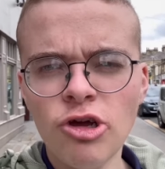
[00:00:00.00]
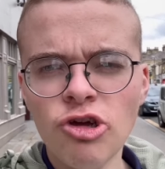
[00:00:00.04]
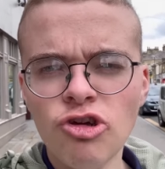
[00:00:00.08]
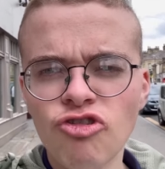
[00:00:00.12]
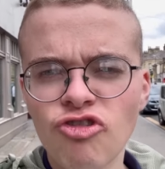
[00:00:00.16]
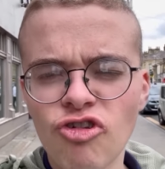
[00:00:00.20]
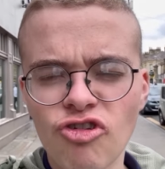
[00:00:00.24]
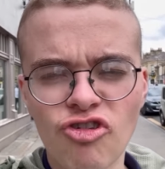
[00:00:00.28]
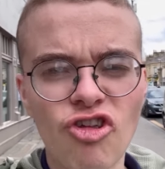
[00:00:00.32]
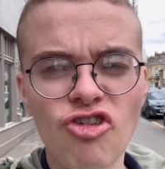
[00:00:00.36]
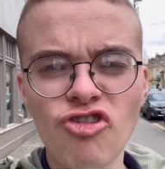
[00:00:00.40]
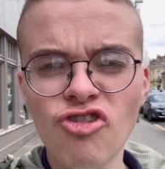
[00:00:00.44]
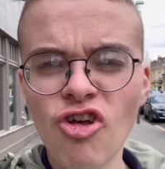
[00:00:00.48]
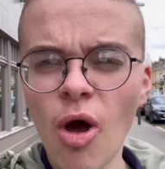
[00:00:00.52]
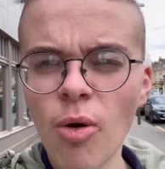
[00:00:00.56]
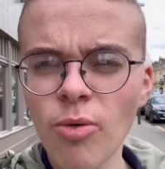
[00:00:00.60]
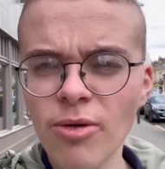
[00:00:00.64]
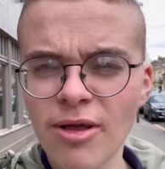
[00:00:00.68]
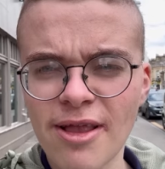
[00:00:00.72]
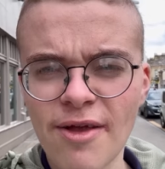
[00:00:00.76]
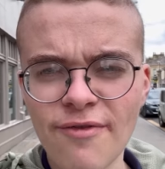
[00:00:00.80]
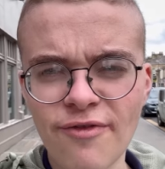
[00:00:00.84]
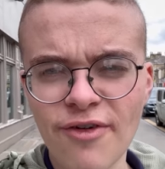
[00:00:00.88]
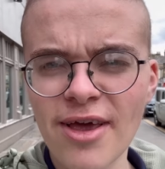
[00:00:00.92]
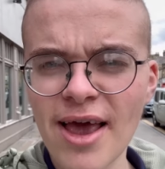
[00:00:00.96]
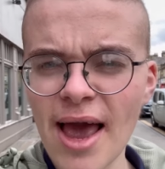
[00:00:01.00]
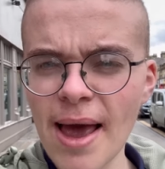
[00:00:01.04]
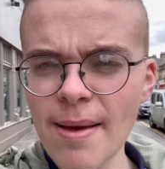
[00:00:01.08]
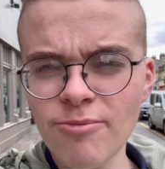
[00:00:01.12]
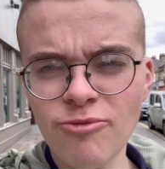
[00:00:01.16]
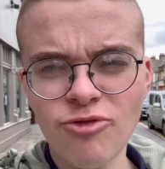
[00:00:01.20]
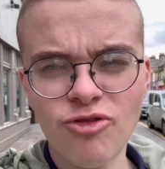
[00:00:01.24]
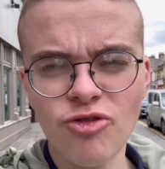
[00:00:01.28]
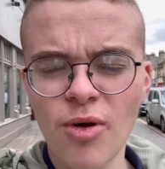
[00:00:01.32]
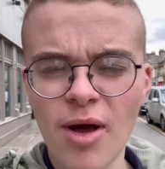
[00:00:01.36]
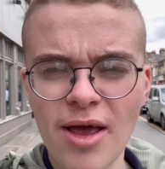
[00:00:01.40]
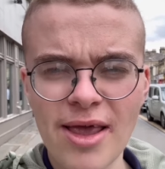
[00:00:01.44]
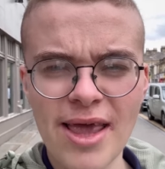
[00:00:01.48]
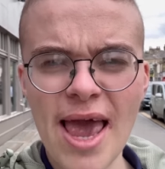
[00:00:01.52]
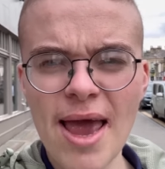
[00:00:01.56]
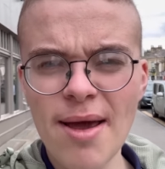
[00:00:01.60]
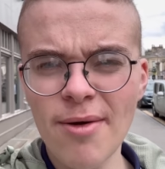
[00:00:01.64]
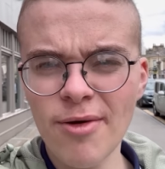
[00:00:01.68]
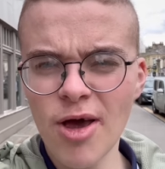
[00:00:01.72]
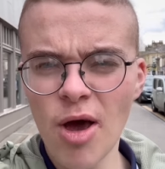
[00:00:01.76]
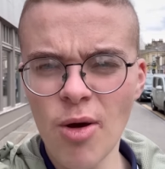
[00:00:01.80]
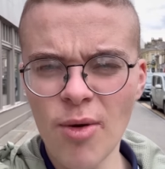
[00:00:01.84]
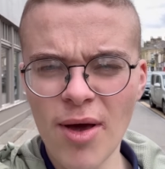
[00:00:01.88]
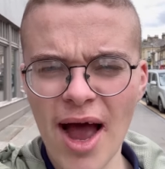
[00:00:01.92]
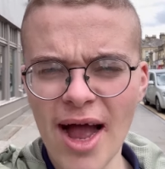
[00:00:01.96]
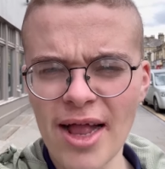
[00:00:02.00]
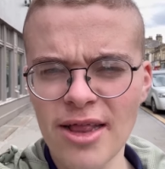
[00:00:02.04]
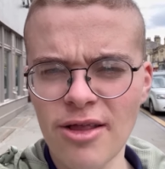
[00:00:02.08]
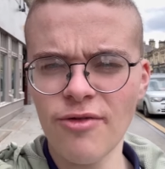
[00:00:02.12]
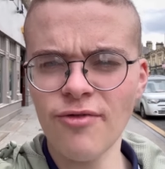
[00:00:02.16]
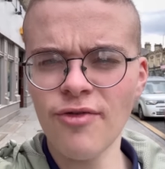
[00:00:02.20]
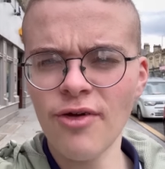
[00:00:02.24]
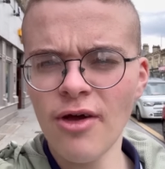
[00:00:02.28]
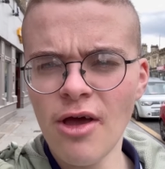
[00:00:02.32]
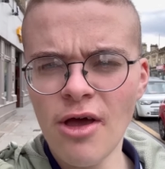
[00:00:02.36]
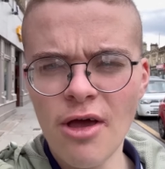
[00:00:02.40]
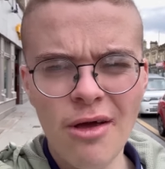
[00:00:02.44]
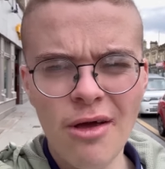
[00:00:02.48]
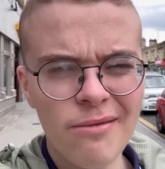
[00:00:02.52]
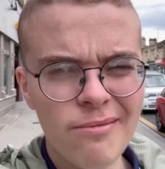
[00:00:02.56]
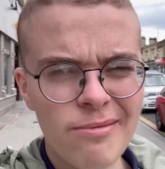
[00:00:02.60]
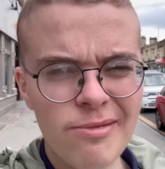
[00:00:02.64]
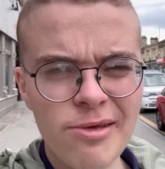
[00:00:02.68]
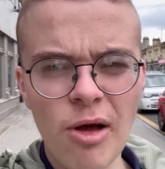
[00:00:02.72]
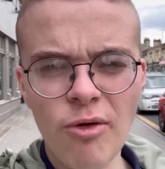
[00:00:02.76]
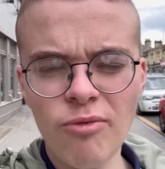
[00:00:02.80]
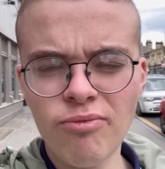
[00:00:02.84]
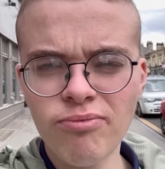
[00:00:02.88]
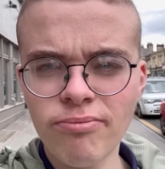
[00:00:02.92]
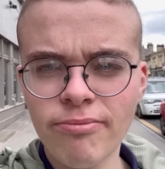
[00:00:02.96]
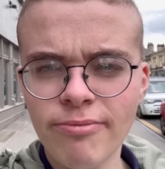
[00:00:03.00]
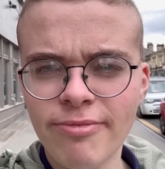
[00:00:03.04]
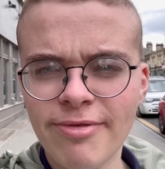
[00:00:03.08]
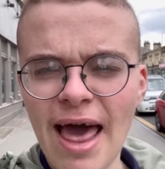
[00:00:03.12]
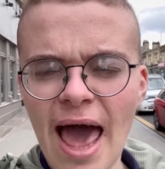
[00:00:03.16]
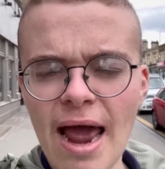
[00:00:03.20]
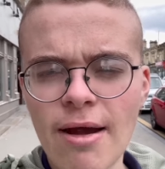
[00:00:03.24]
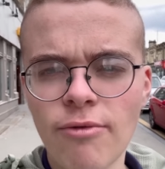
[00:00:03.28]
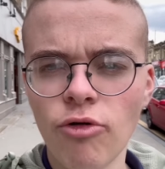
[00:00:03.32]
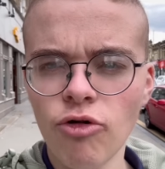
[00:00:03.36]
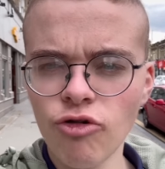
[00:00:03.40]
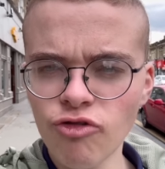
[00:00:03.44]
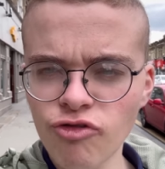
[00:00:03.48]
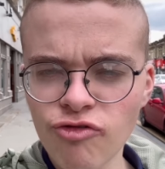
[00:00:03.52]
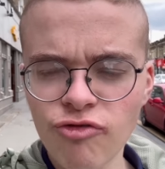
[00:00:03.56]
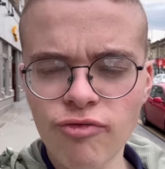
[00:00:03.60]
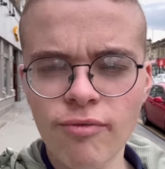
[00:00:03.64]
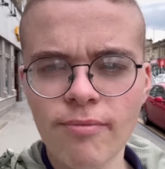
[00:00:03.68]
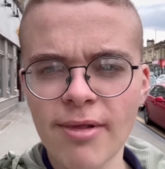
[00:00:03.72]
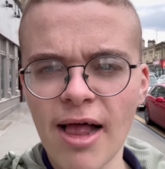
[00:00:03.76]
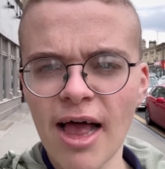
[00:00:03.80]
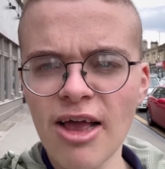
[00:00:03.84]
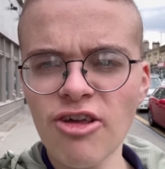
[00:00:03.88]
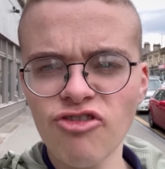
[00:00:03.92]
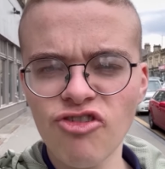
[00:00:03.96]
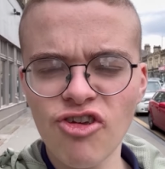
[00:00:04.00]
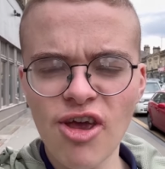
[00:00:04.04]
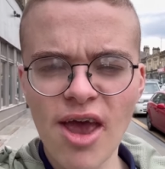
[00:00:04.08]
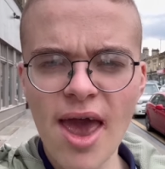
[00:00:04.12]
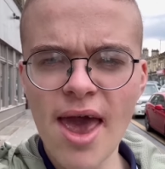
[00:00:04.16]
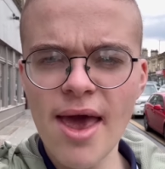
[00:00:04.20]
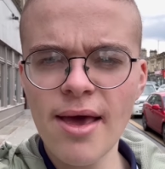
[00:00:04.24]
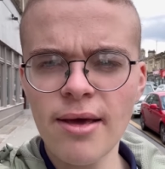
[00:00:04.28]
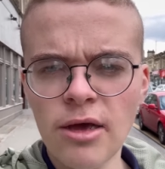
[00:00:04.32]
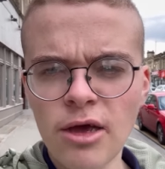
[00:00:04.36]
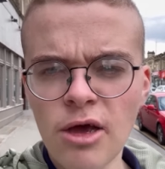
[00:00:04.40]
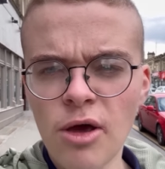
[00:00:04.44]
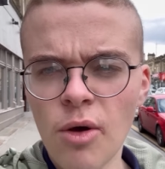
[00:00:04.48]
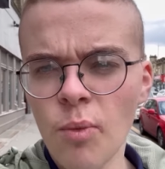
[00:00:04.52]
So it's a totally different game to a year ago. Kind of, you know, they're us from last year.